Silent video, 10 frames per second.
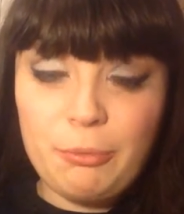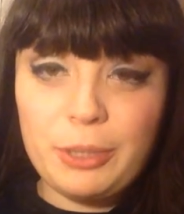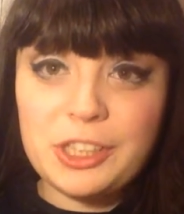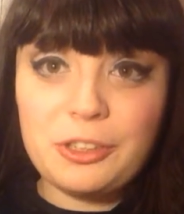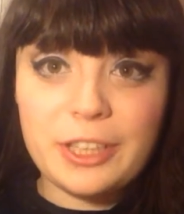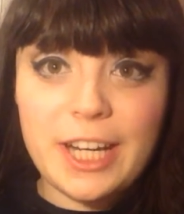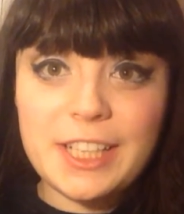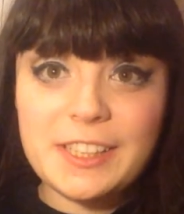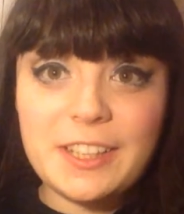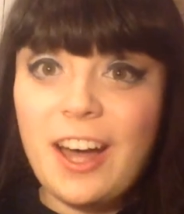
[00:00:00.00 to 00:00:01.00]
which
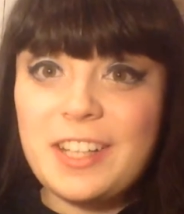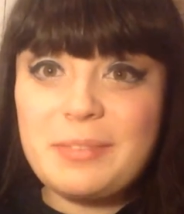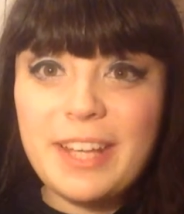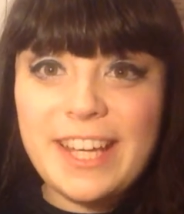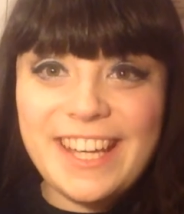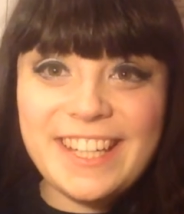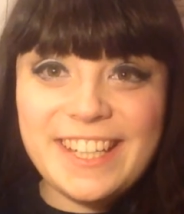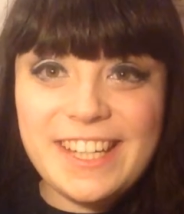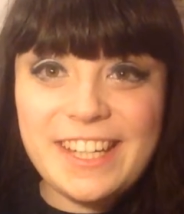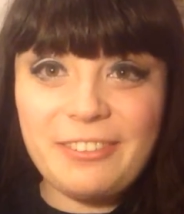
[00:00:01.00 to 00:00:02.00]
creates cosplay and
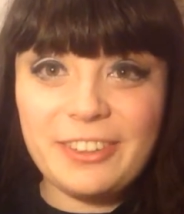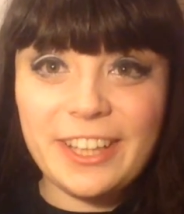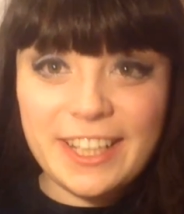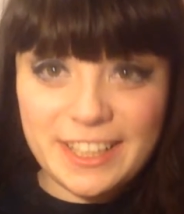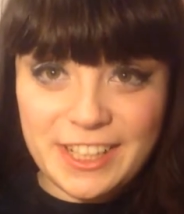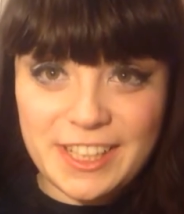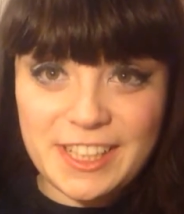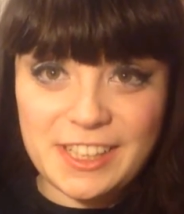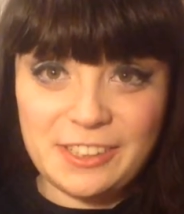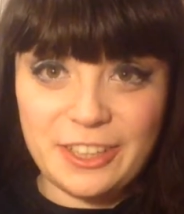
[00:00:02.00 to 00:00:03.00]
geeky related
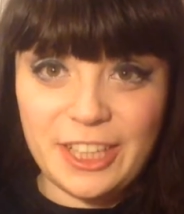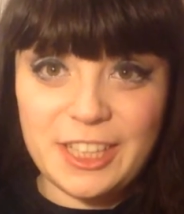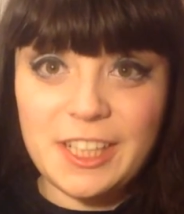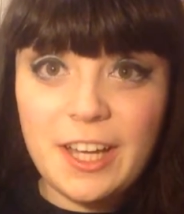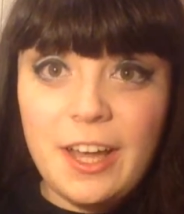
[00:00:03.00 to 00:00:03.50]
accessories.